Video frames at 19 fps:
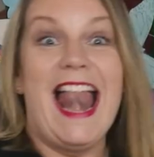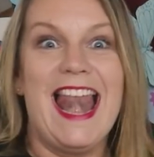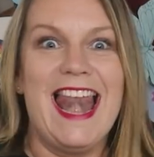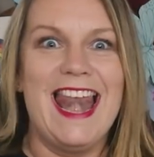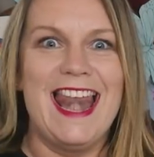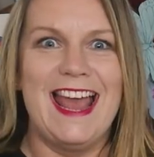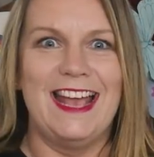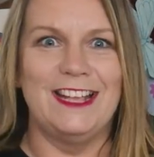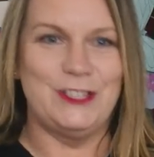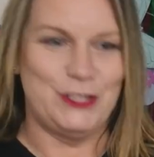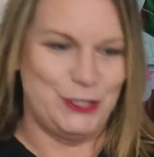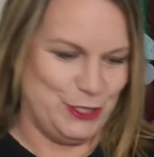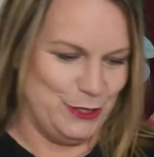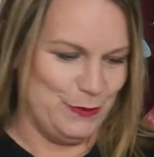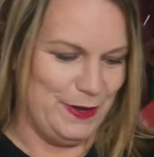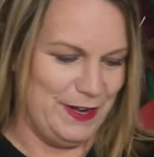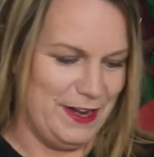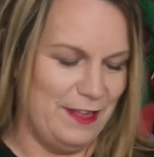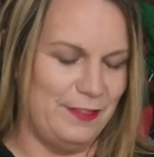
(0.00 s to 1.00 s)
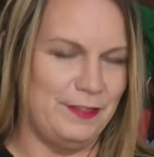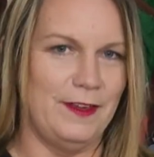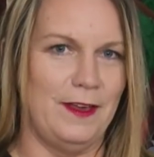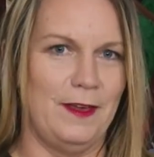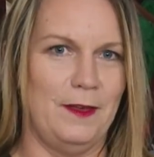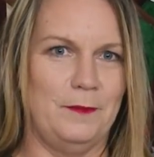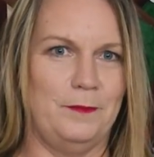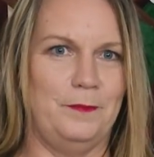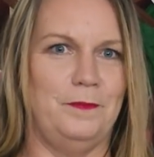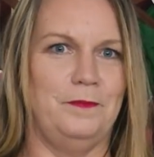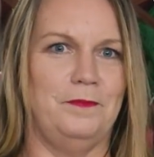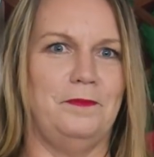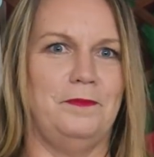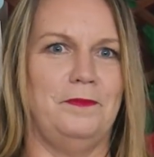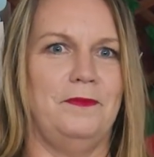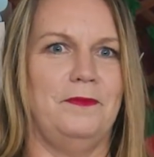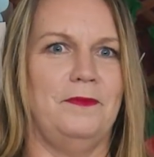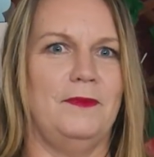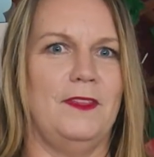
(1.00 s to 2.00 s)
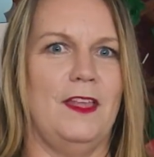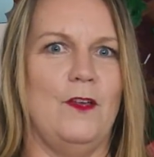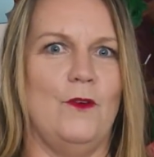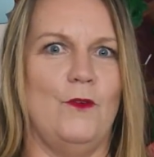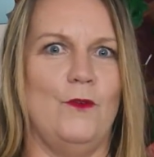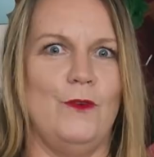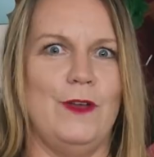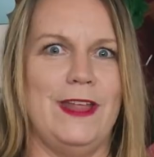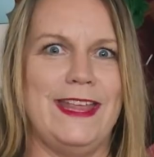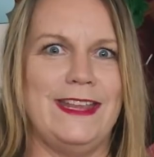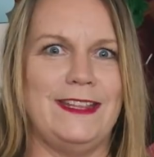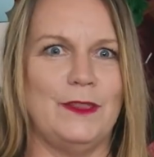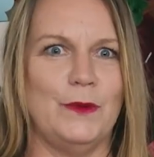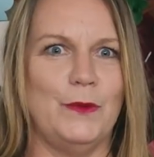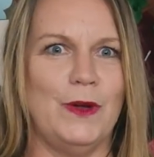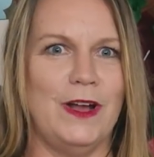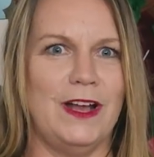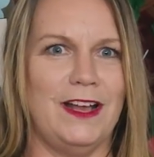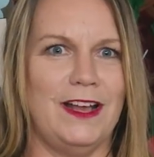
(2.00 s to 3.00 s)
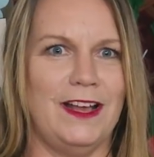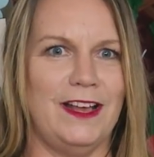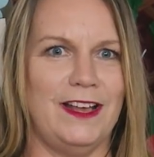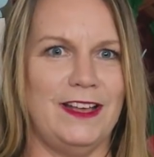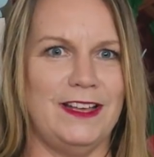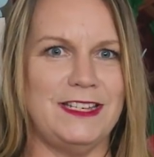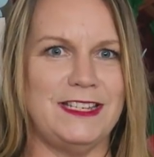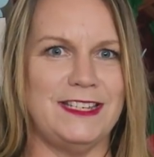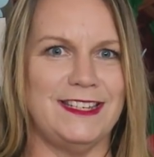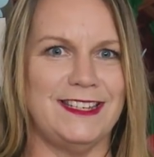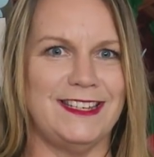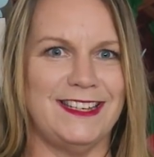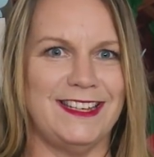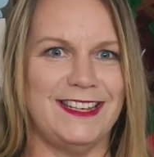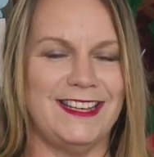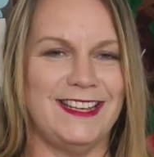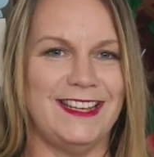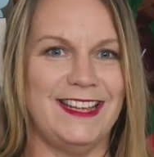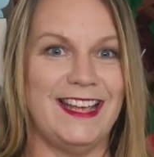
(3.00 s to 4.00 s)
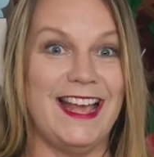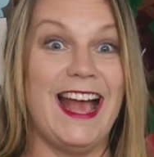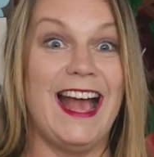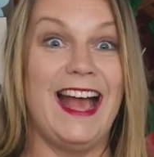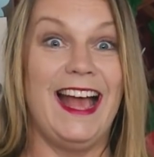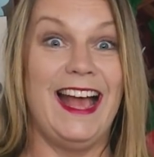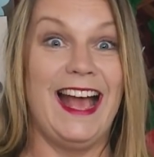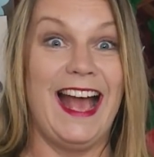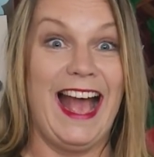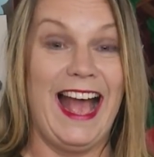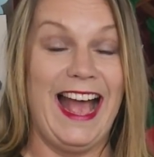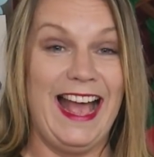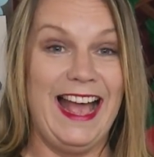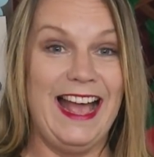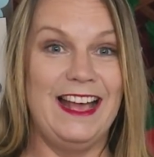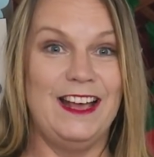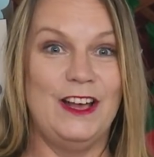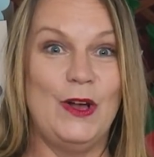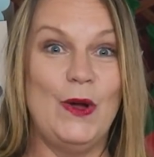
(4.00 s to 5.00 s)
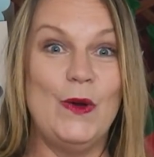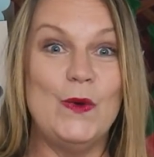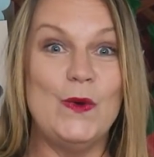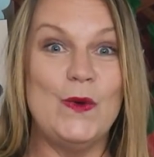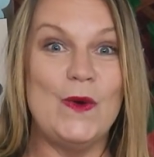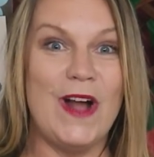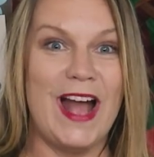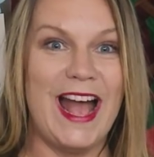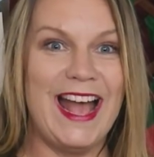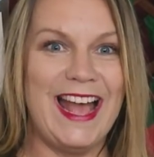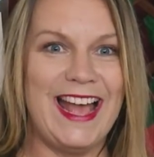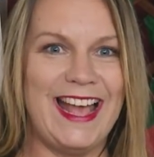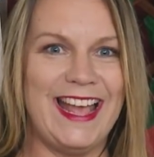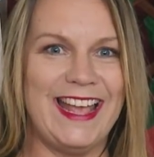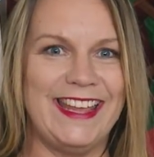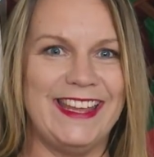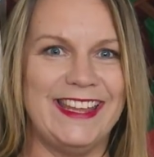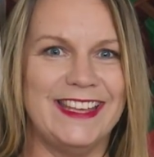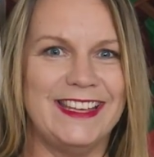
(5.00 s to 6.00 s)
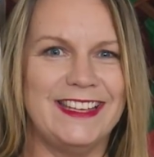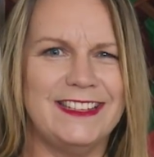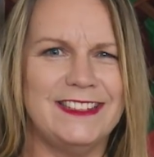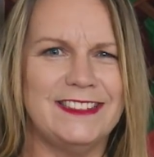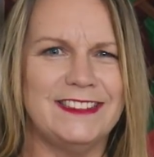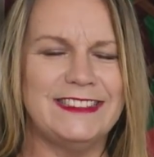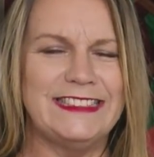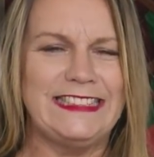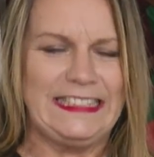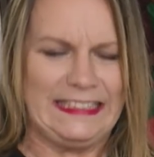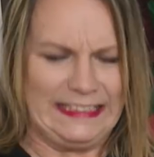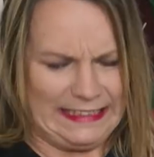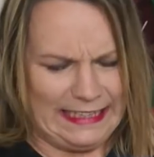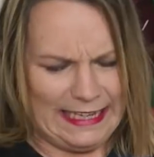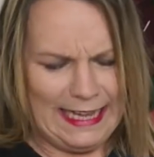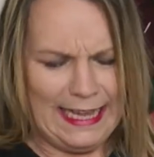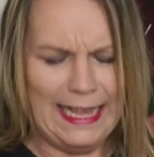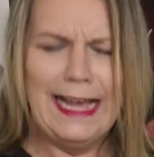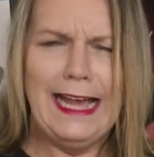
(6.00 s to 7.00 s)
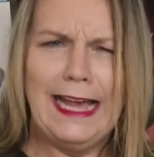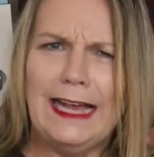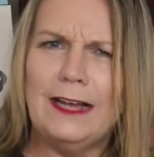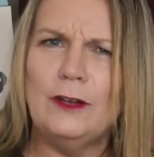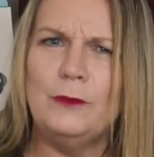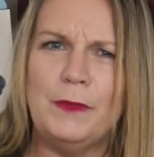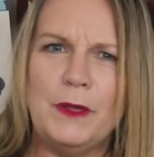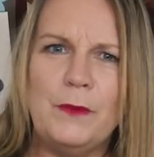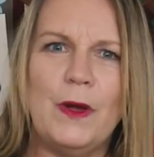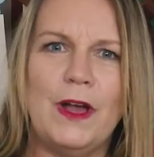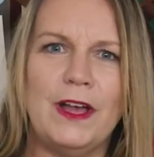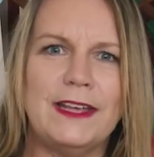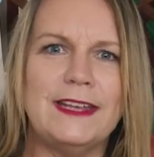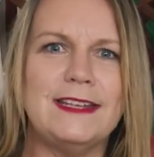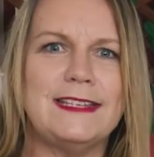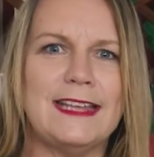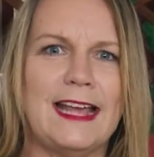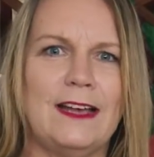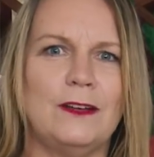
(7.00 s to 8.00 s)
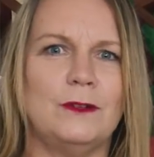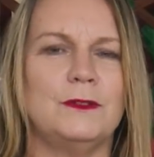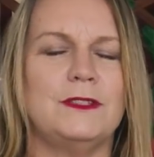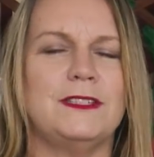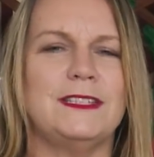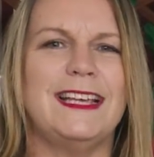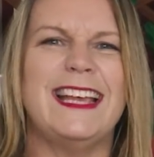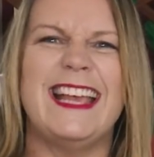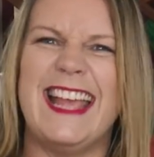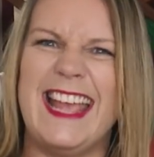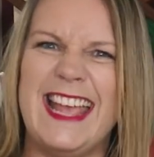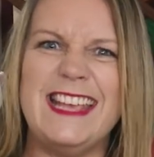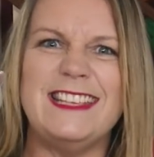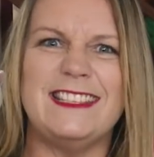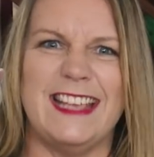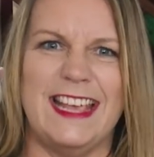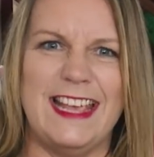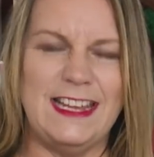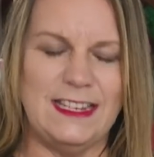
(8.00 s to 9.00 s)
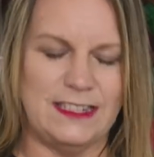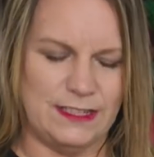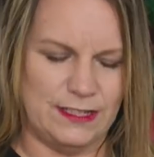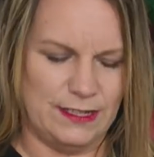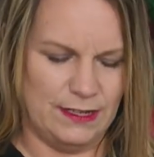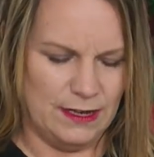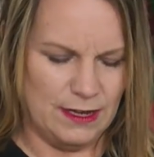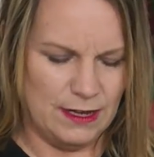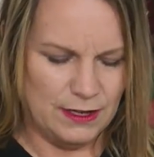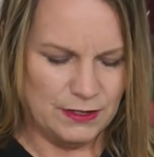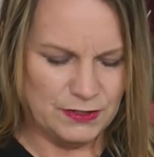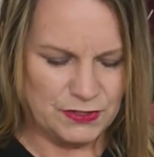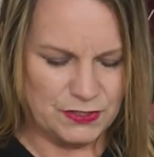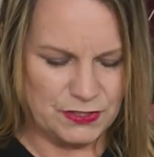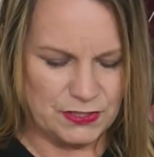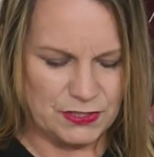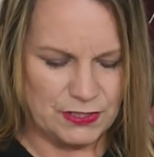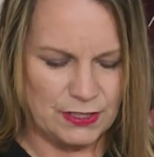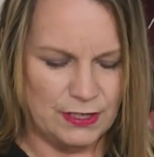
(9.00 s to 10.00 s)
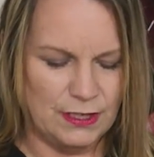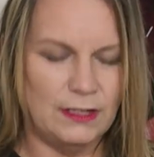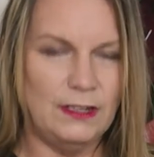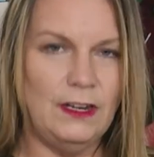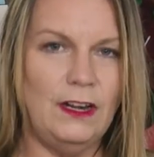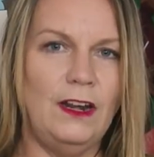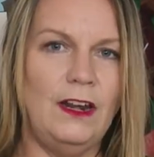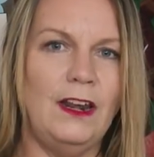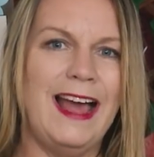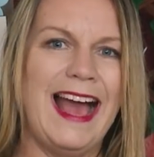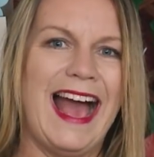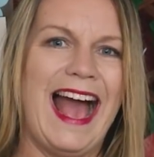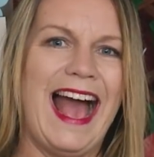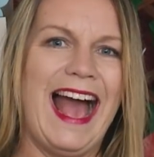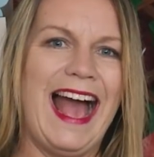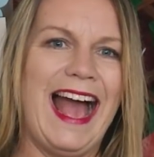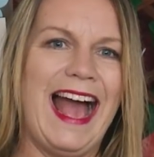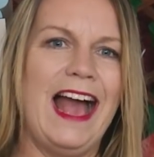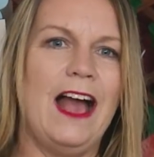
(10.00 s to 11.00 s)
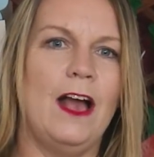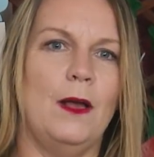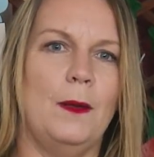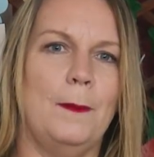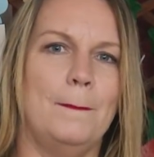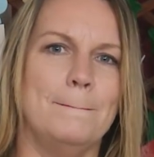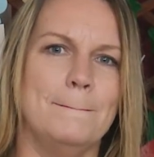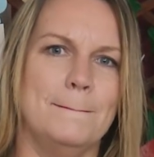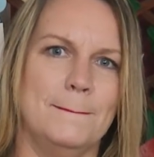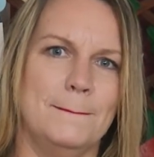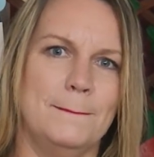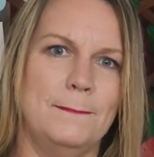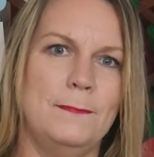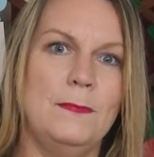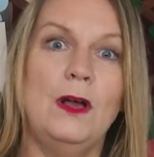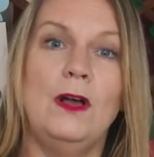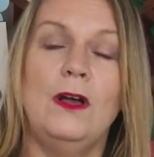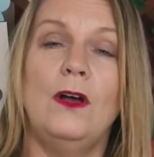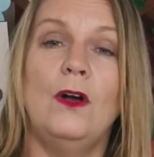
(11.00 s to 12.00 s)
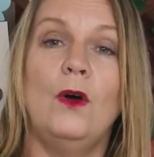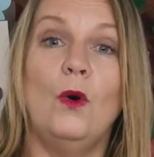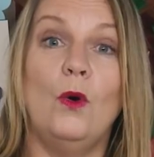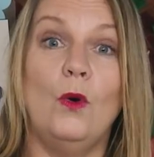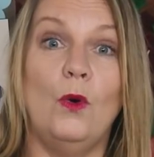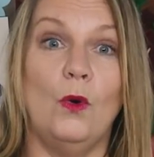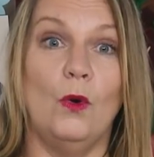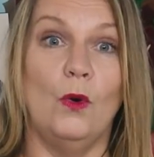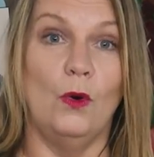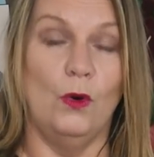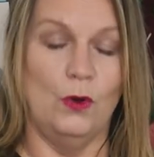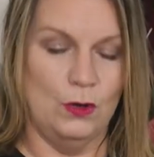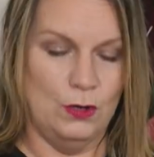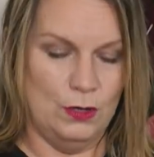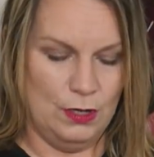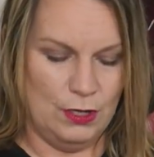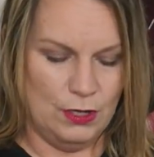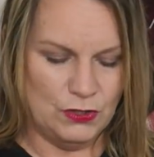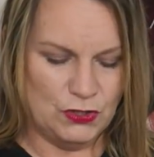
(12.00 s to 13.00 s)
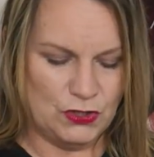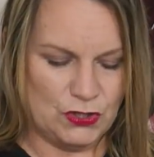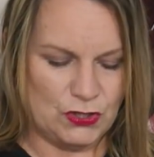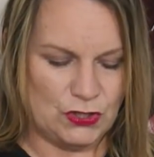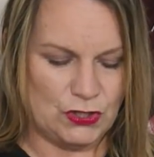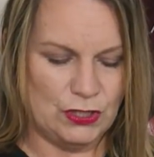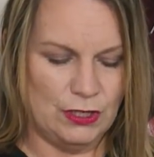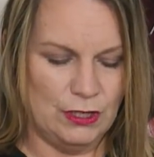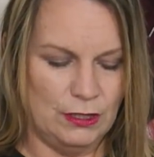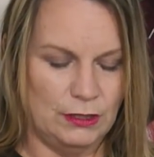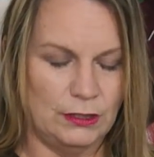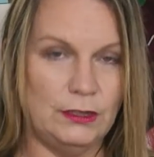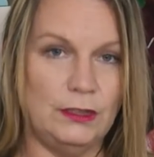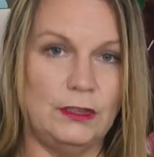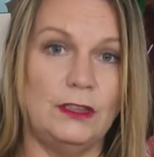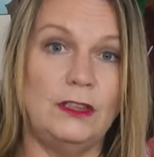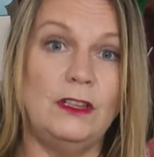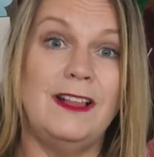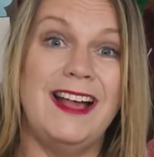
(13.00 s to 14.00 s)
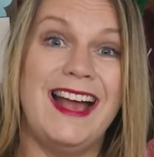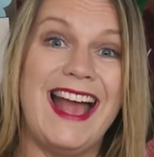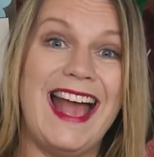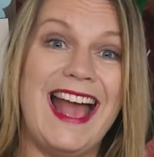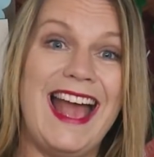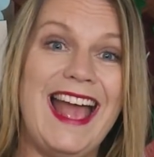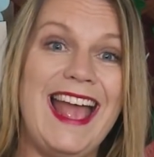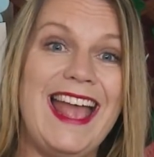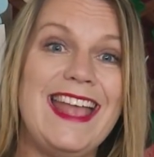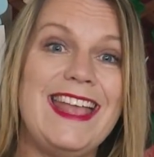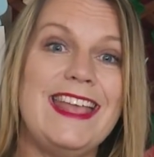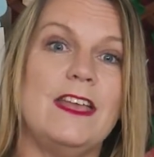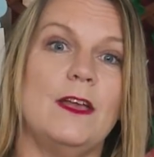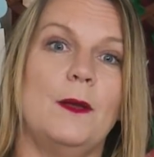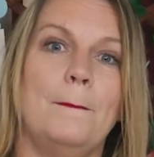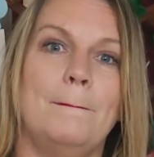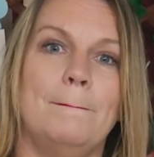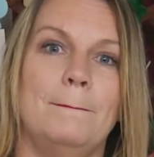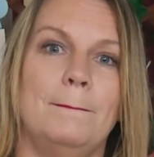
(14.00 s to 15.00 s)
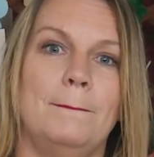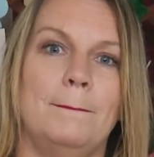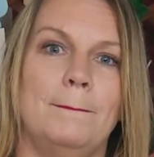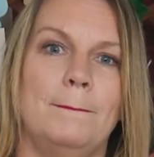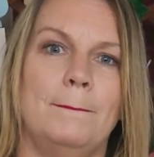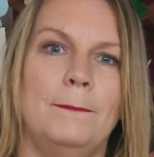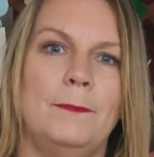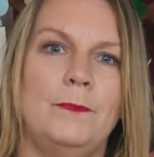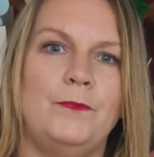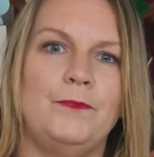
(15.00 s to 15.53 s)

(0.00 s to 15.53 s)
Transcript: Let's do another. Read the word, A or A. Help me work it out. Is it s-l-a-m or s-l-a-m?